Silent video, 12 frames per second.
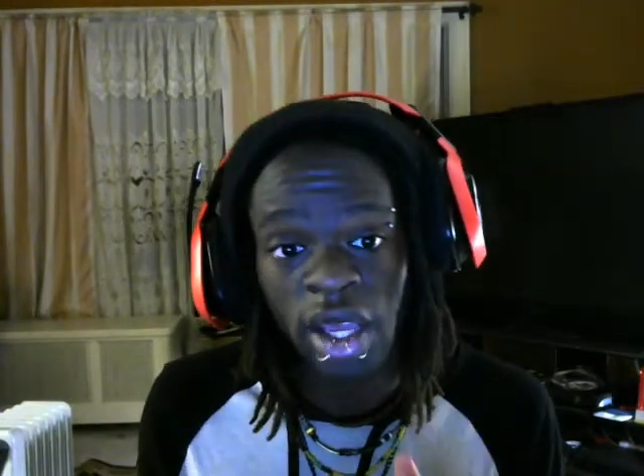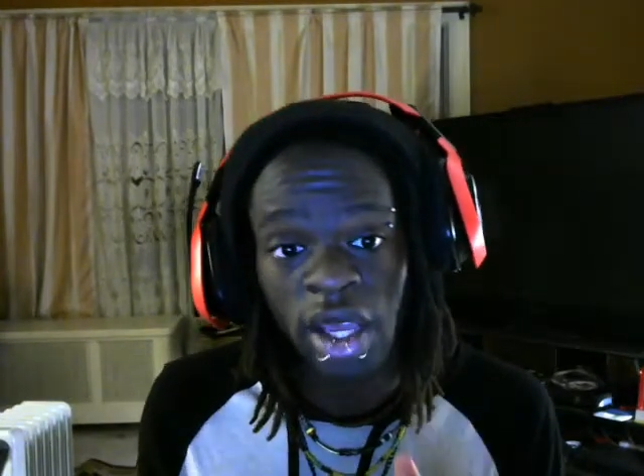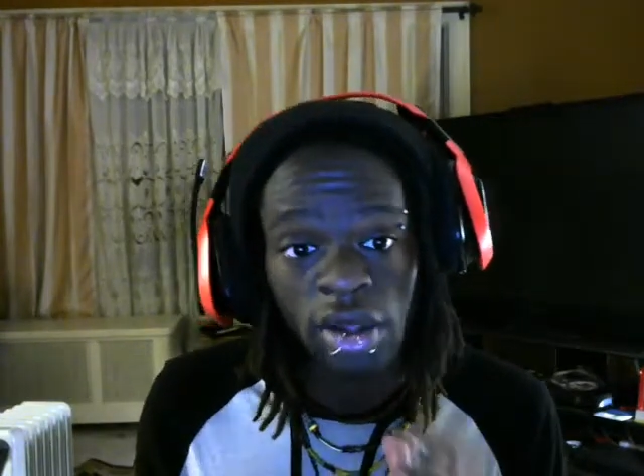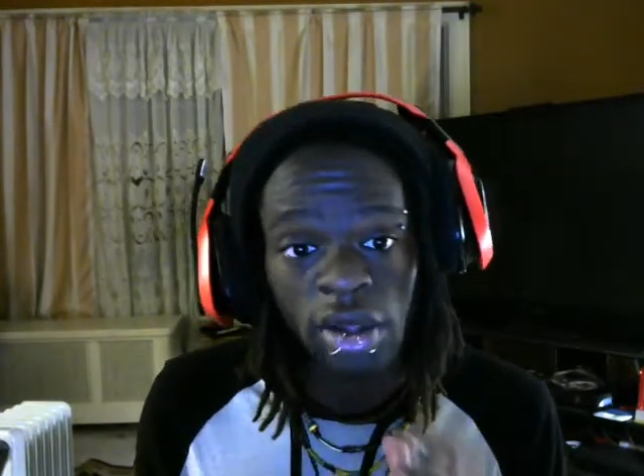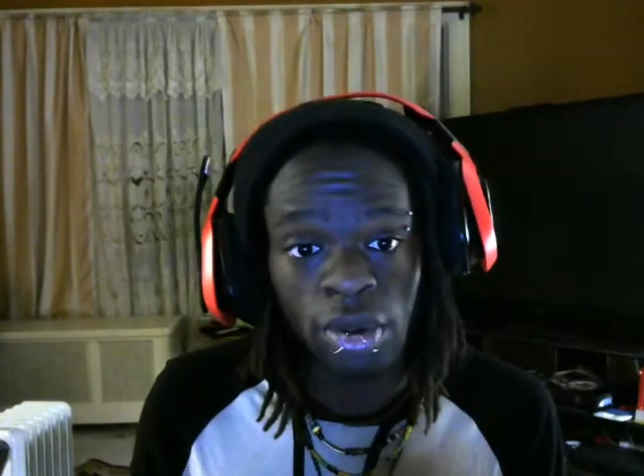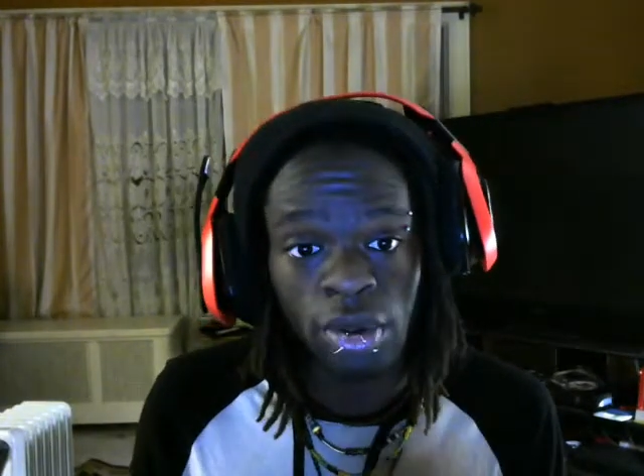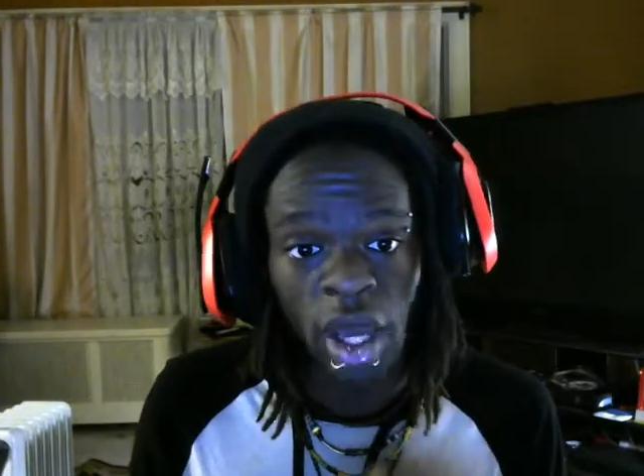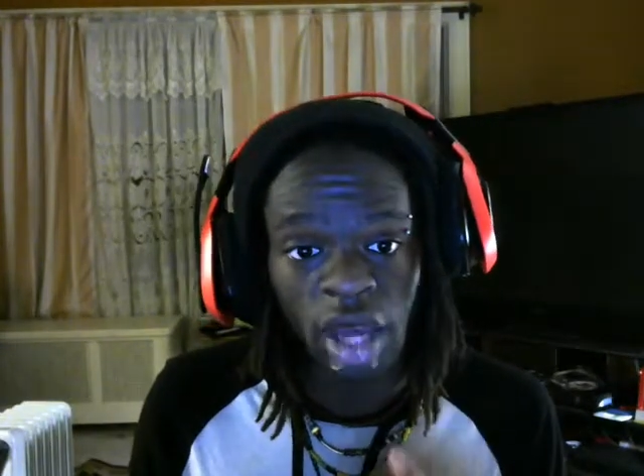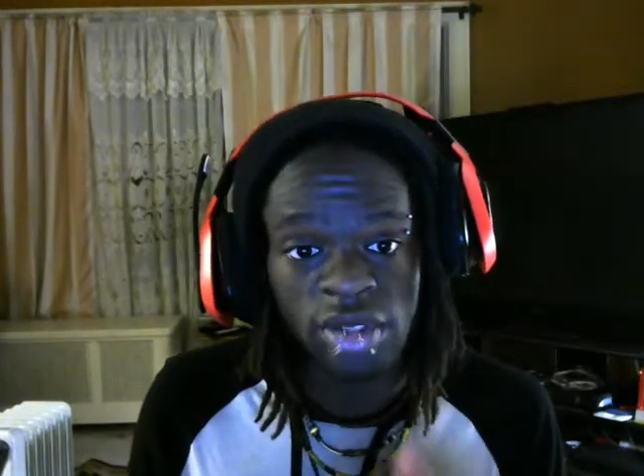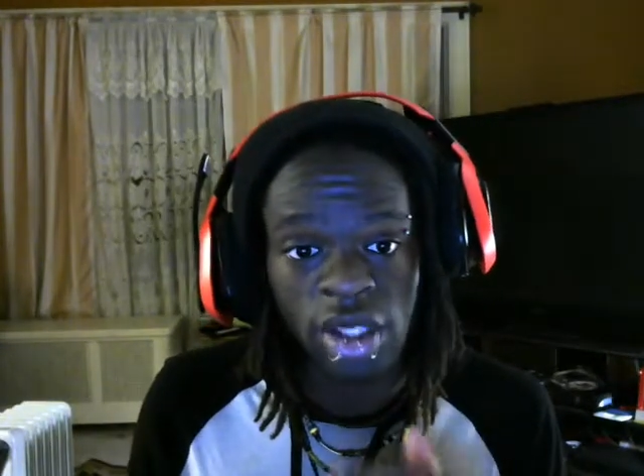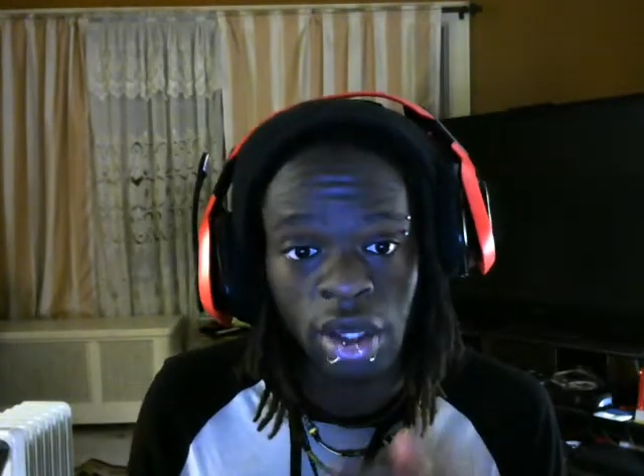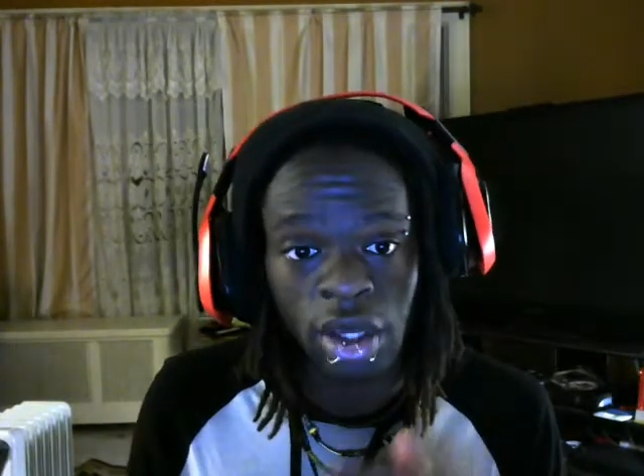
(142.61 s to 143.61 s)
you
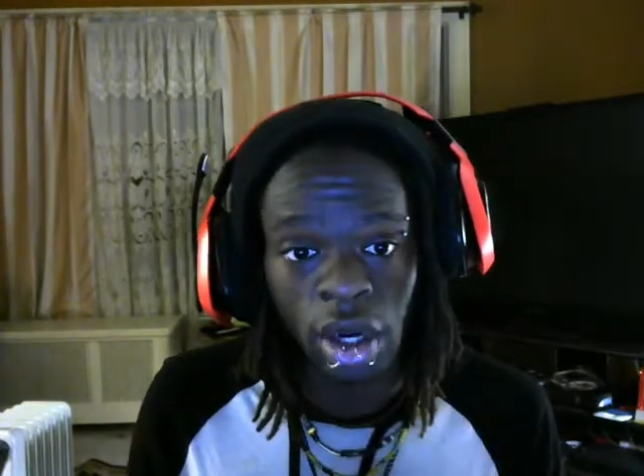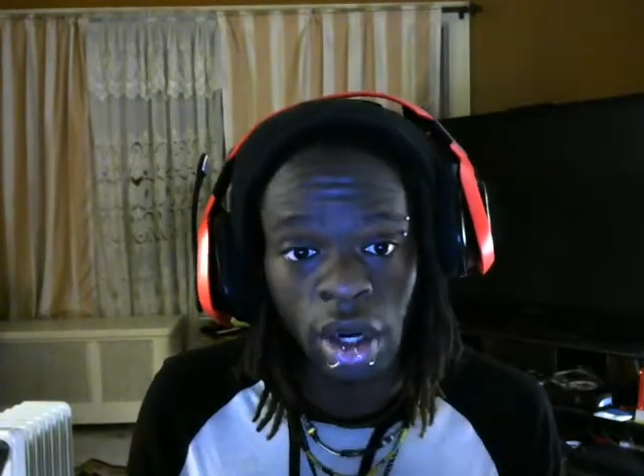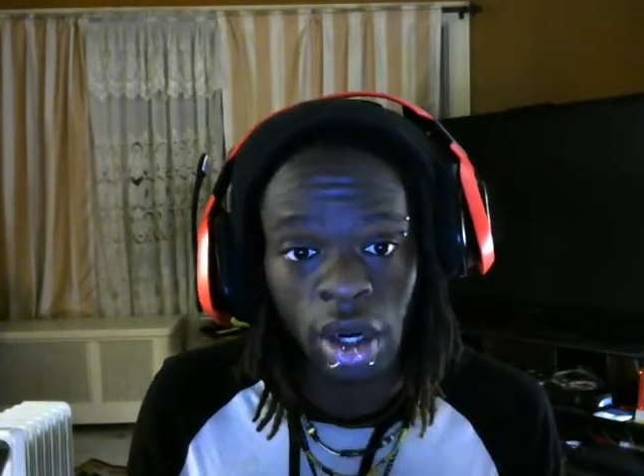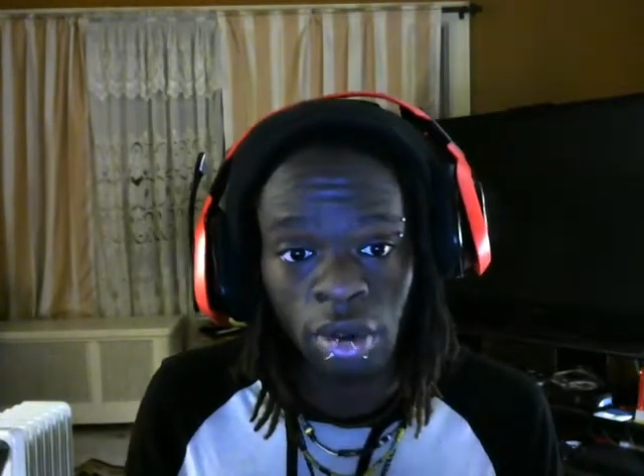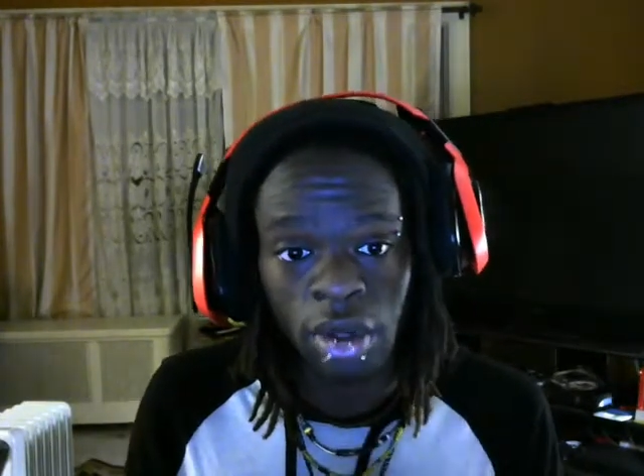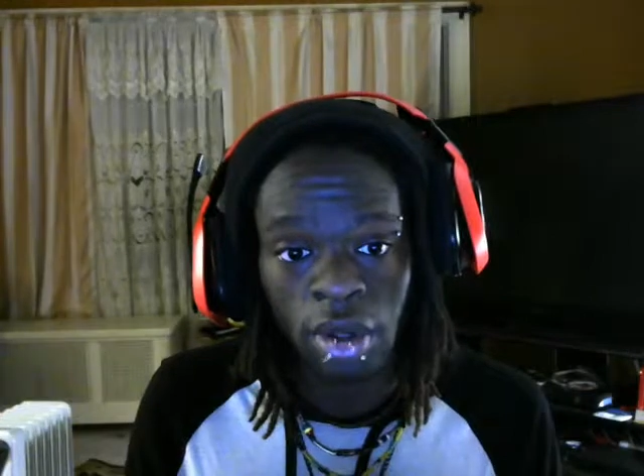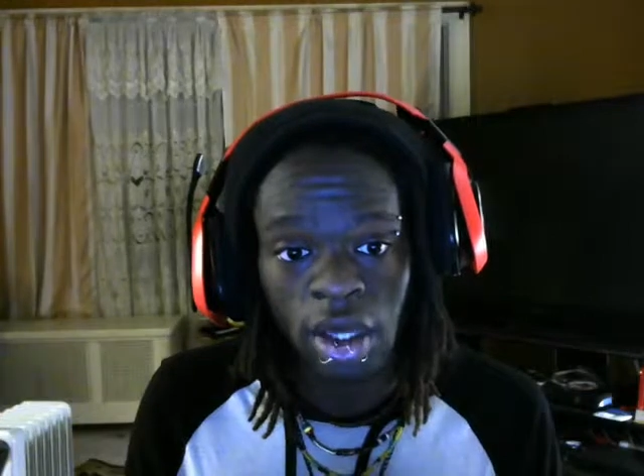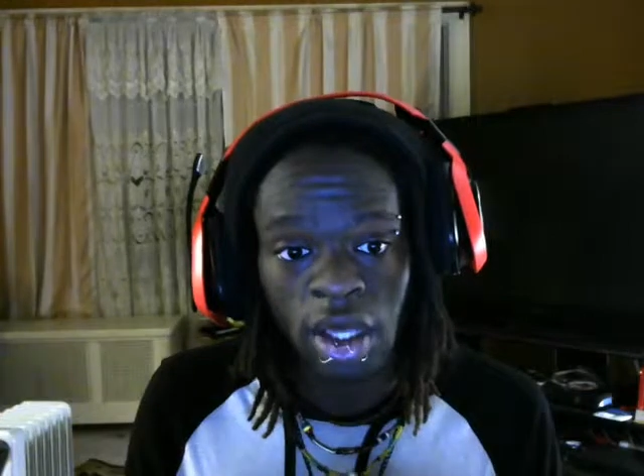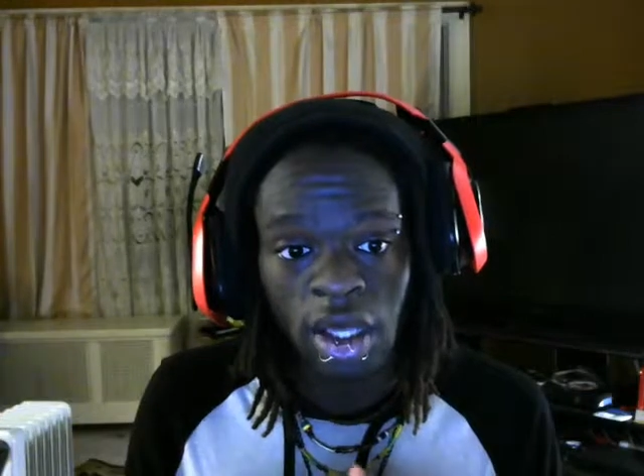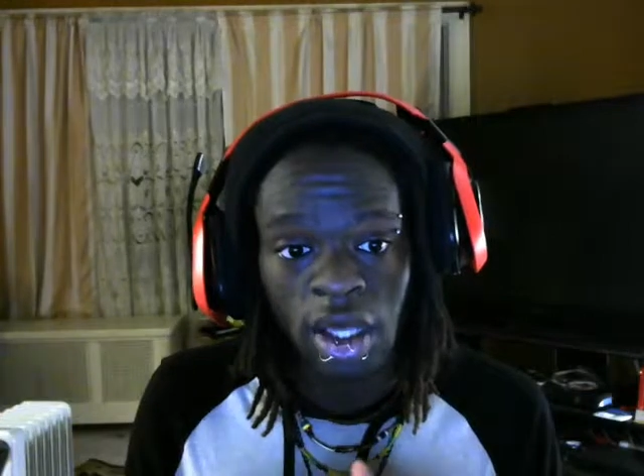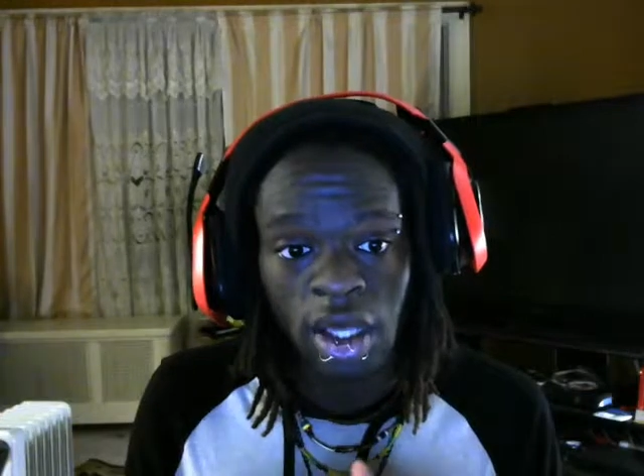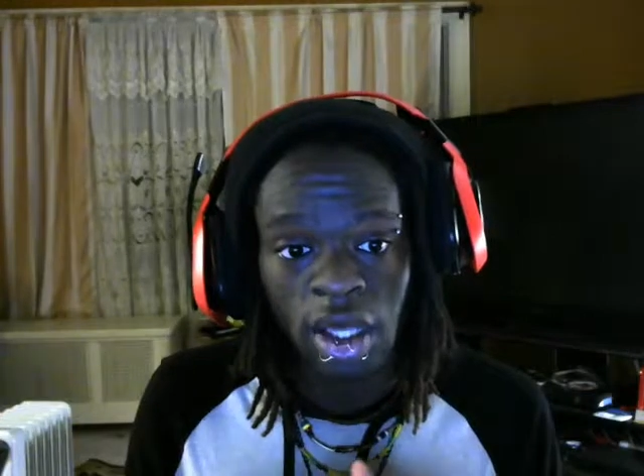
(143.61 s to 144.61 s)
have to go
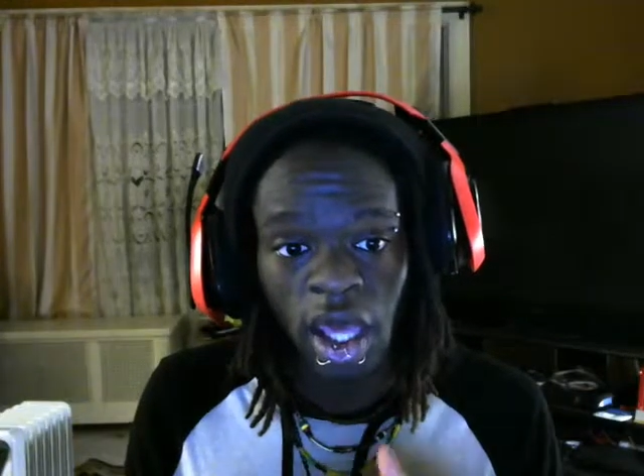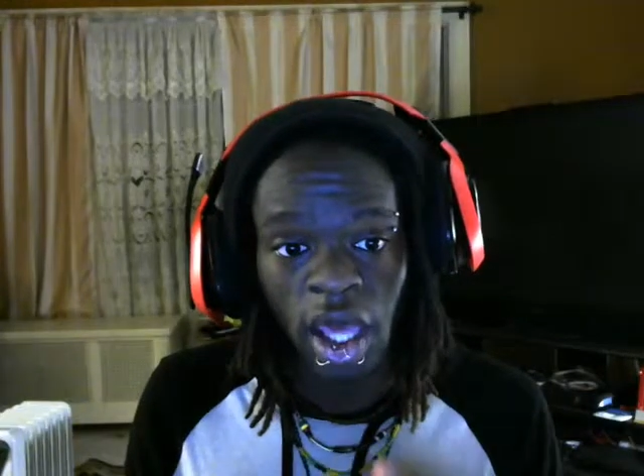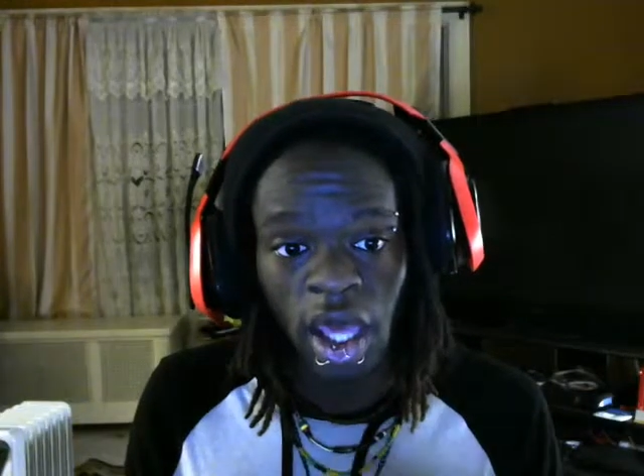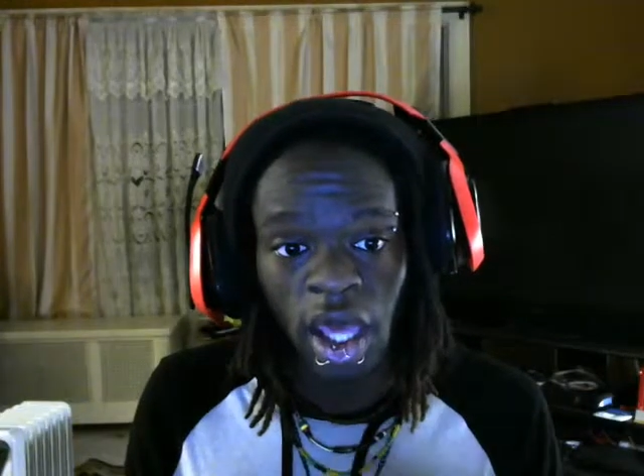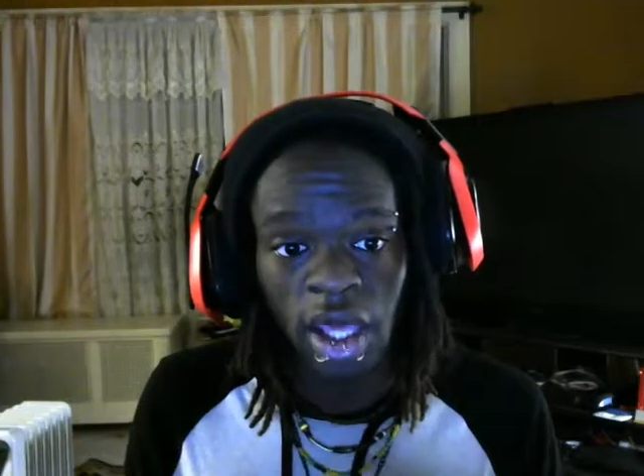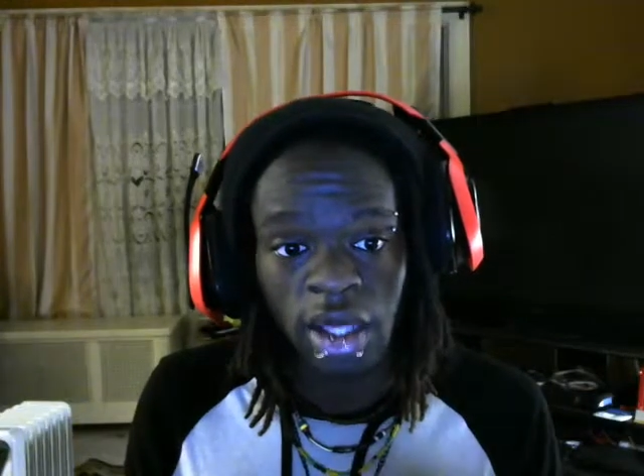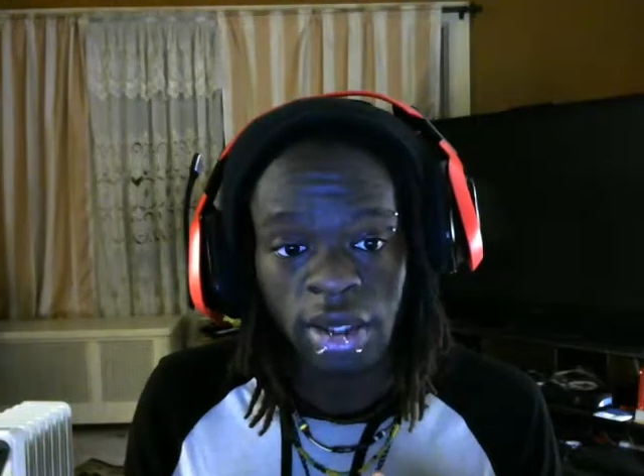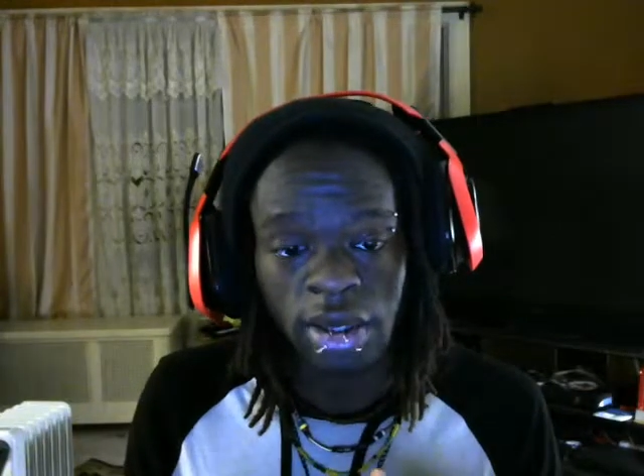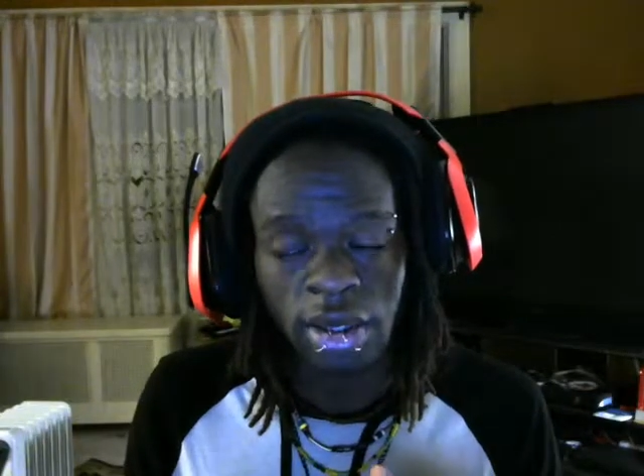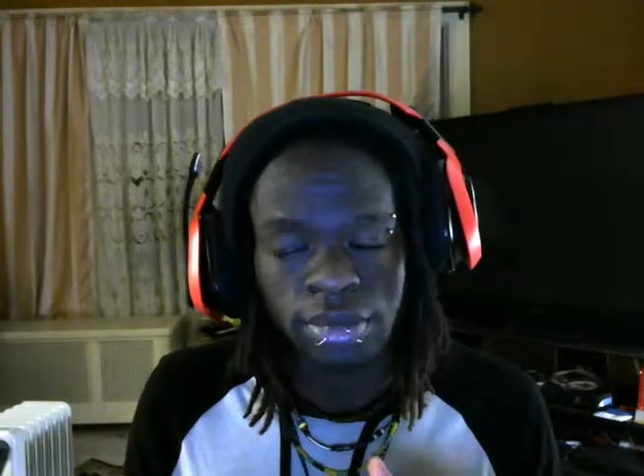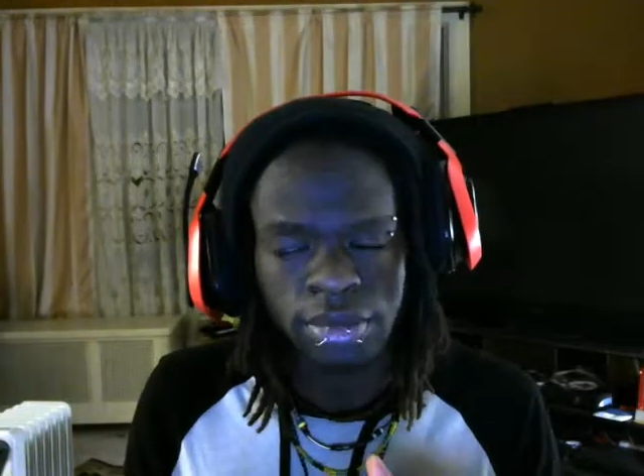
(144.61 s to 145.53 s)
and